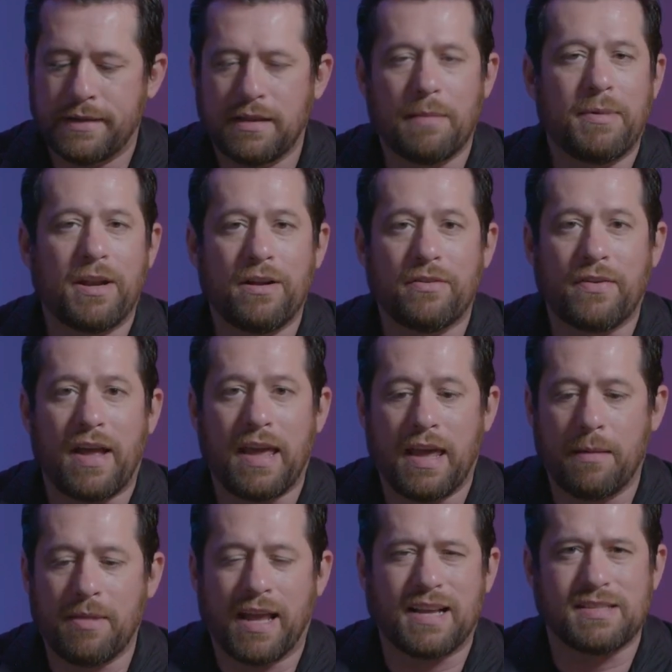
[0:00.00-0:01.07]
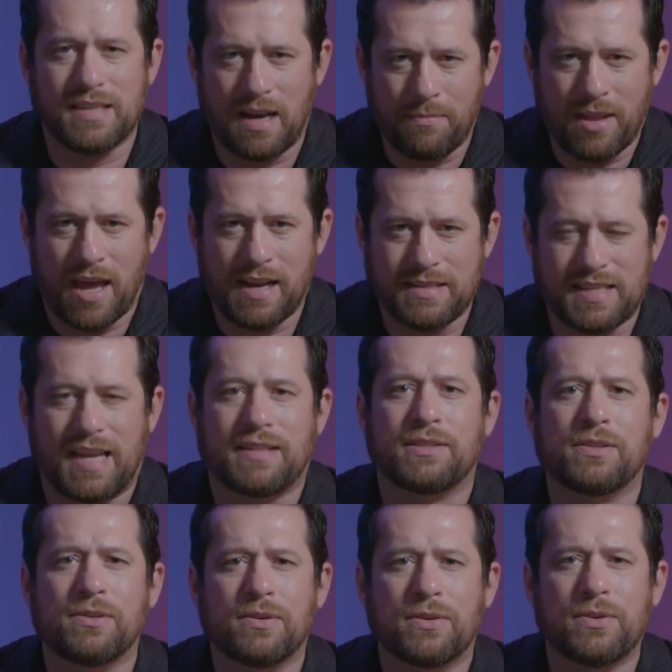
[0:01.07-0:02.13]
Let me know if I am. Like I said, I'm not a
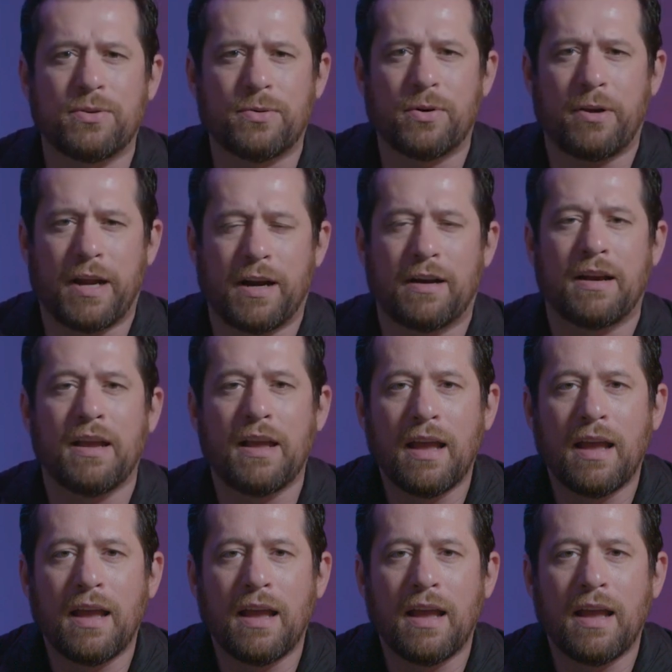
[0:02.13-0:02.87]
technical guru here.